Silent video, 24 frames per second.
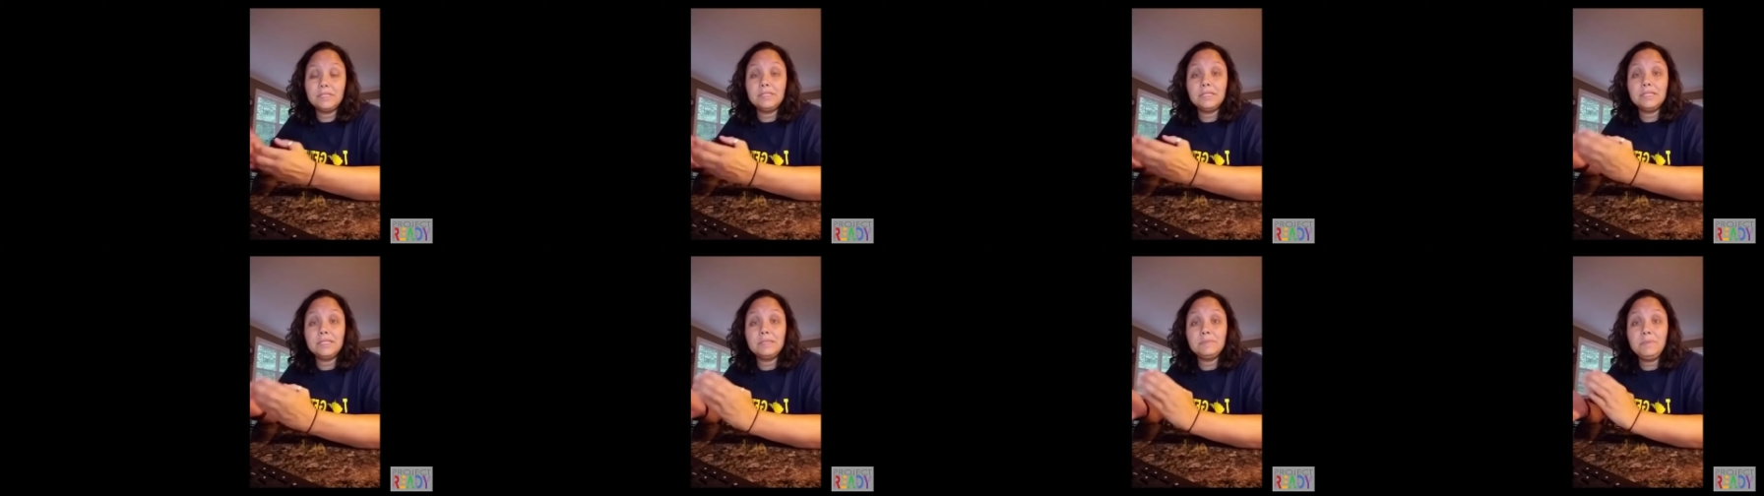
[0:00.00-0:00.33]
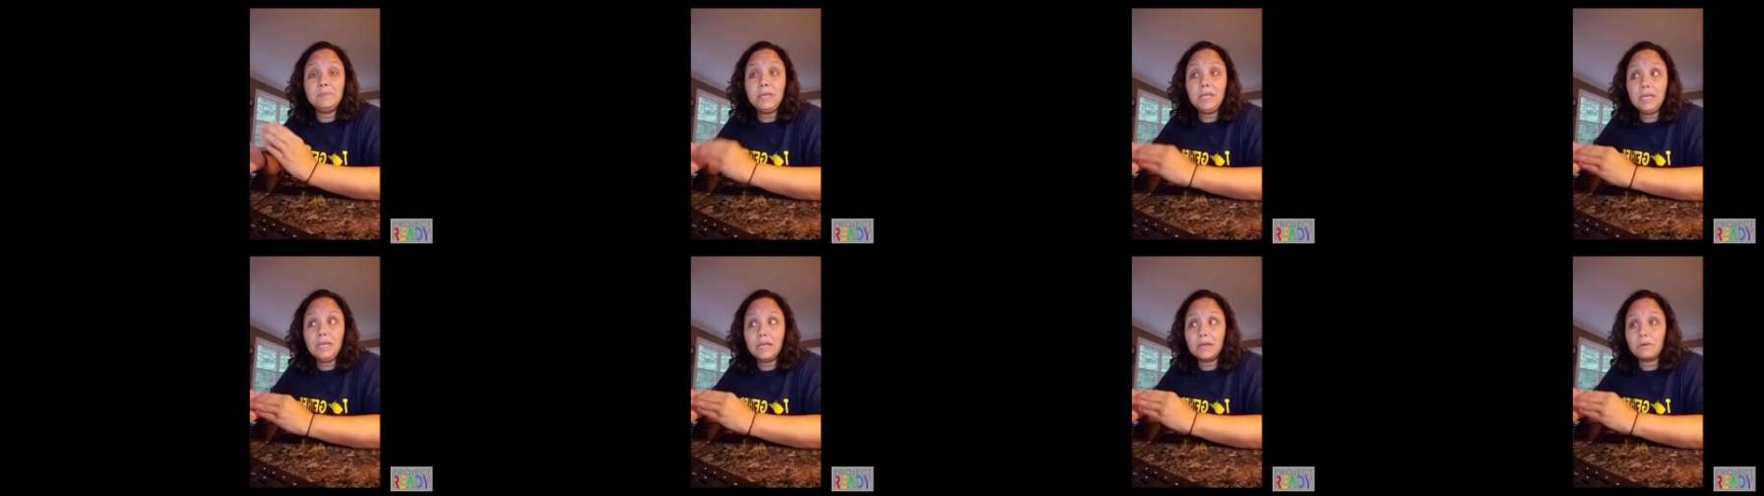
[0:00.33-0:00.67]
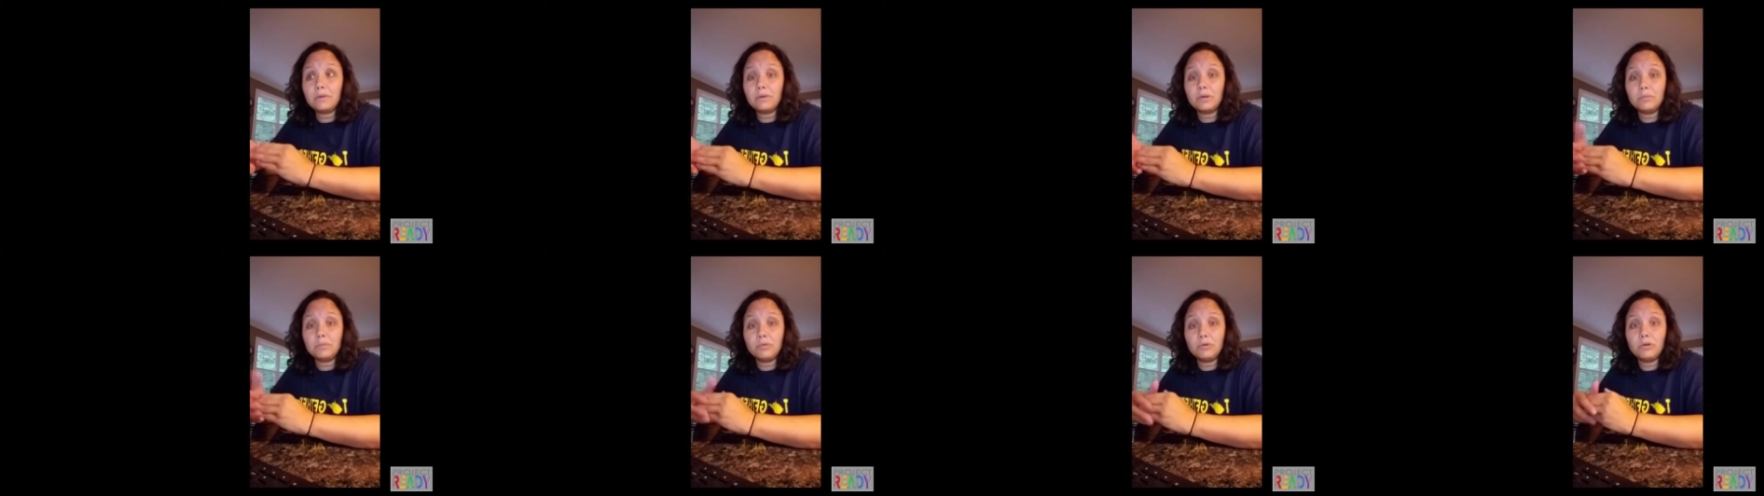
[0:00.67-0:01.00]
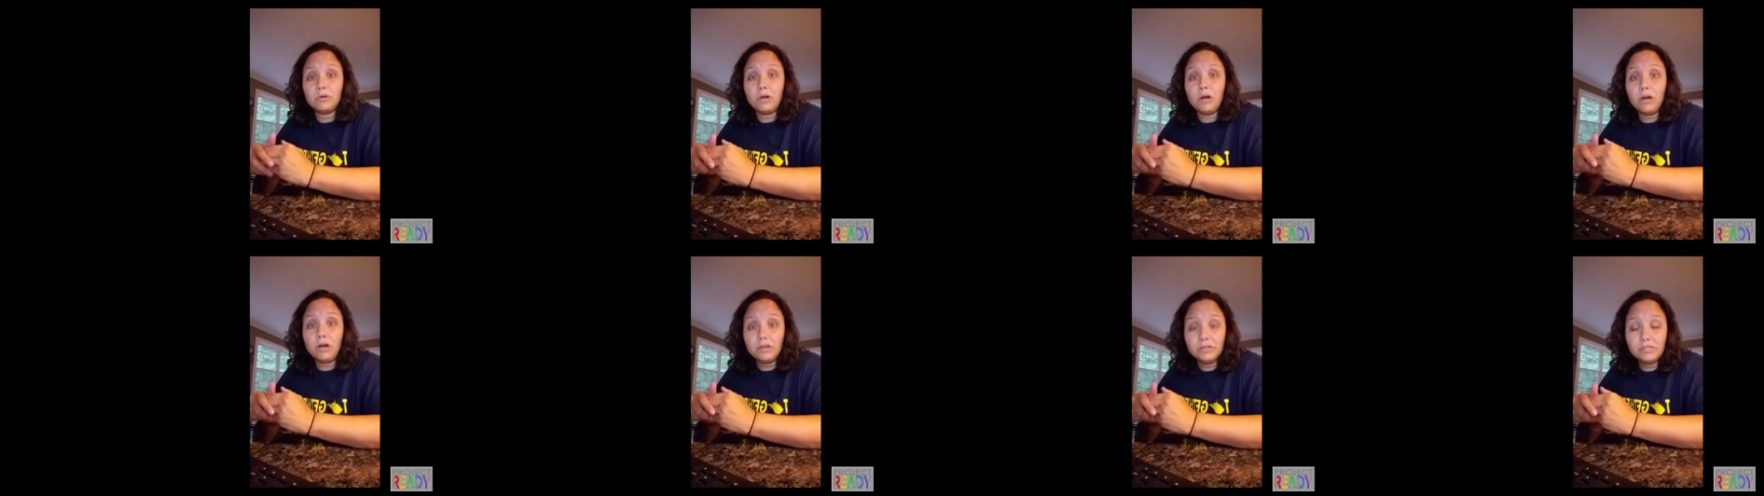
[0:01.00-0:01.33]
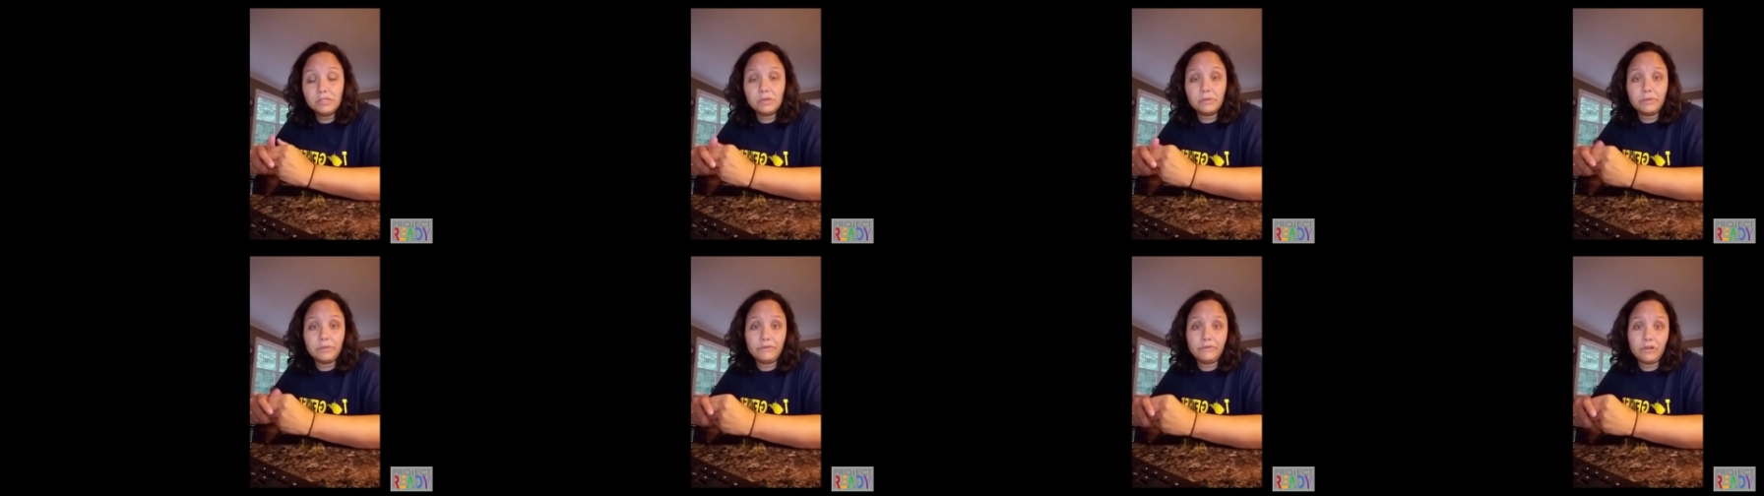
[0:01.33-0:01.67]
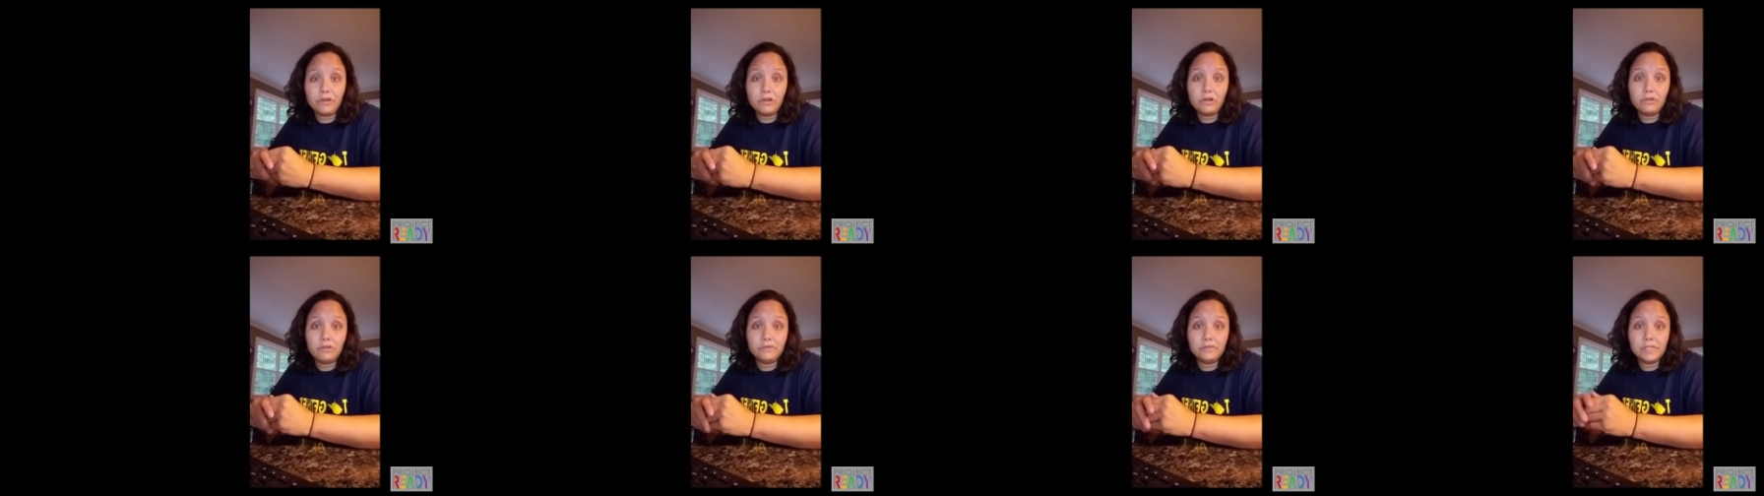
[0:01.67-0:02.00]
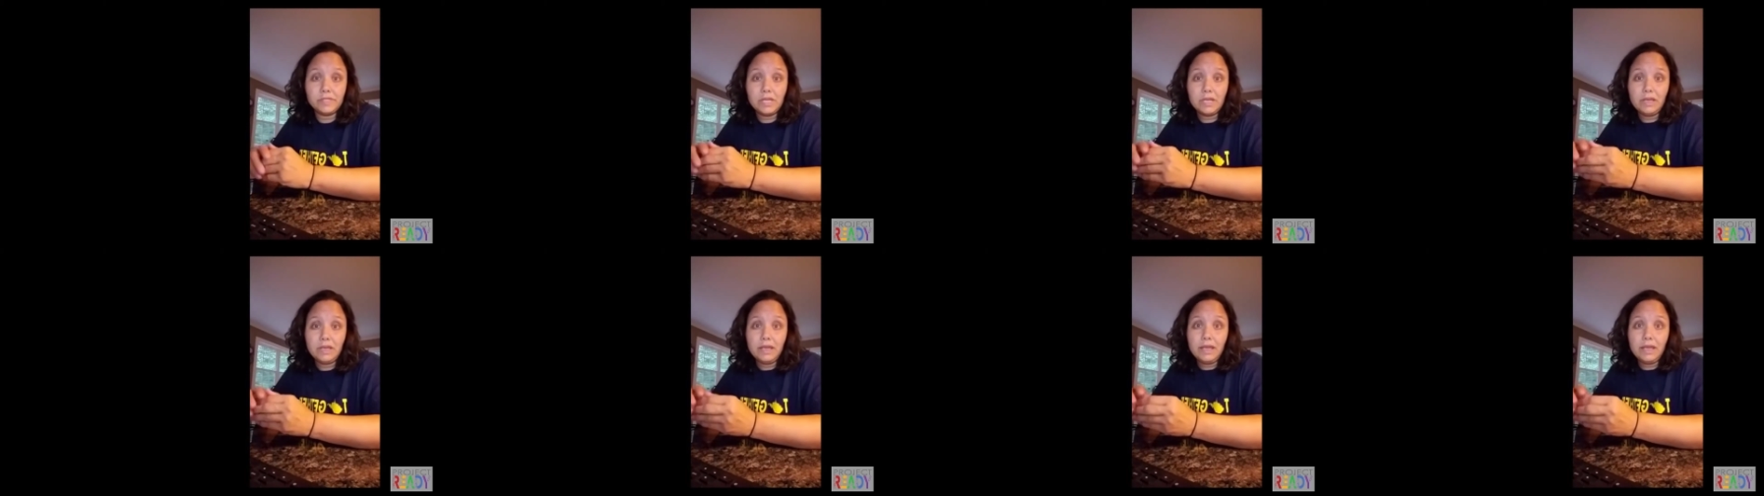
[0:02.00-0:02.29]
since being equitable also involves